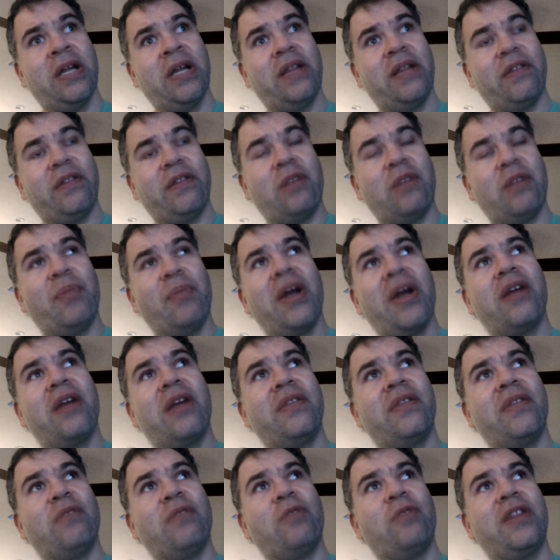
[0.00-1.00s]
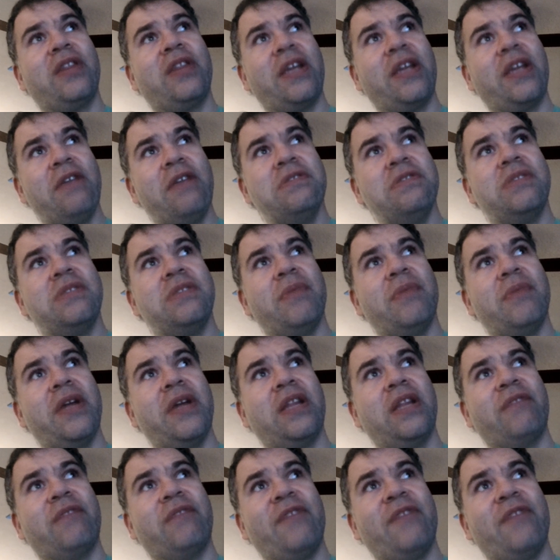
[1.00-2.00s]
They're bigger than what they used to be in
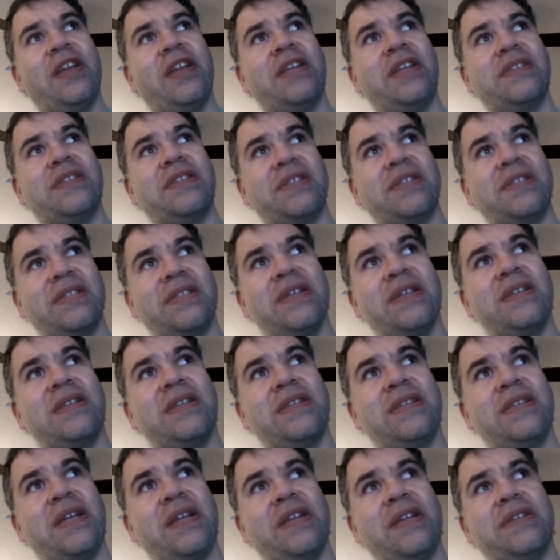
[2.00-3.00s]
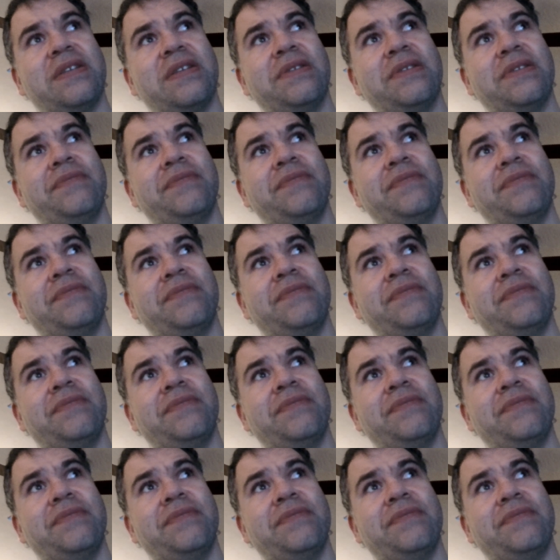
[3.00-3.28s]
the 50s and 60s.